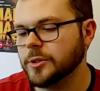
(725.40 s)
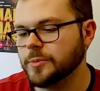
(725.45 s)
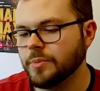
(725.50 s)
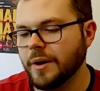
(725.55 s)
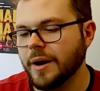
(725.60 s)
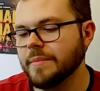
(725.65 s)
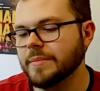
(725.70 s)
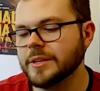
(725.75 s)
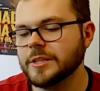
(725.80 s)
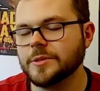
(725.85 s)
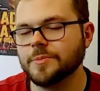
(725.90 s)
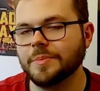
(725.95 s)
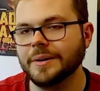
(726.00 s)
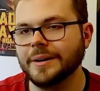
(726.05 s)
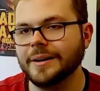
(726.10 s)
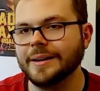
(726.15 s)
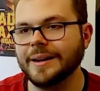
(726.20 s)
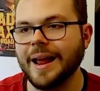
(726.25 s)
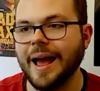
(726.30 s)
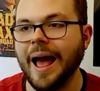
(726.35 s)
premise,
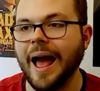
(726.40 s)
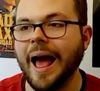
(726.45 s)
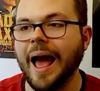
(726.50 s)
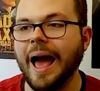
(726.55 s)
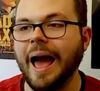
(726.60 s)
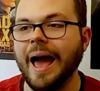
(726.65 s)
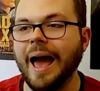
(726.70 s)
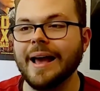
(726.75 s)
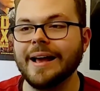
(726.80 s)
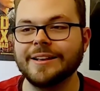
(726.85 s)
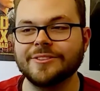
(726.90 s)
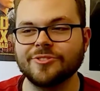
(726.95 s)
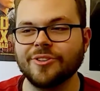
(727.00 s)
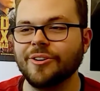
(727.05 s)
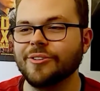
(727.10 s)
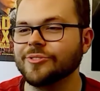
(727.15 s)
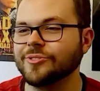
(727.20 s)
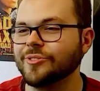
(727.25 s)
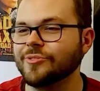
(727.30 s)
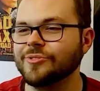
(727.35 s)
but it's
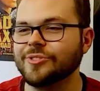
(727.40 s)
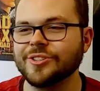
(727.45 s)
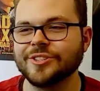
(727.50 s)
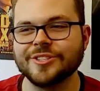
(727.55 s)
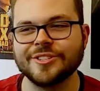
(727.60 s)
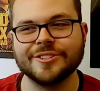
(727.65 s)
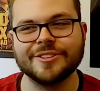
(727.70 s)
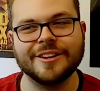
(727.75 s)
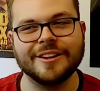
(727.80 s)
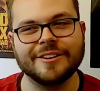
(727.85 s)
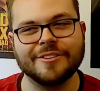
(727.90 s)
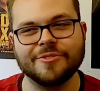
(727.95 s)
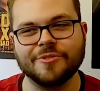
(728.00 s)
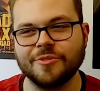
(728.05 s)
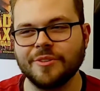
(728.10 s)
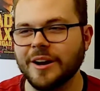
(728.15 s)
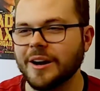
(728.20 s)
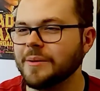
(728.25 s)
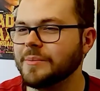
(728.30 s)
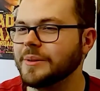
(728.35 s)
also just
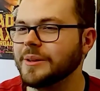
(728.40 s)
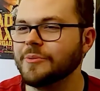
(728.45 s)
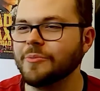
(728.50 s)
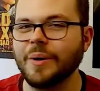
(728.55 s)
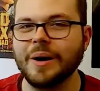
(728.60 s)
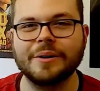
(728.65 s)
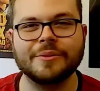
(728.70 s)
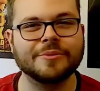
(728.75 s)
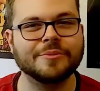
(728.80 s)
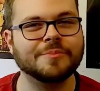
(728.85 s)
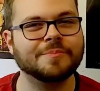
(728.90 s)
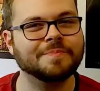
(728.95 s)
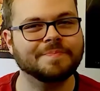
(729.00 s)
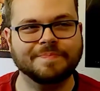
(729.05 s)
incredibly well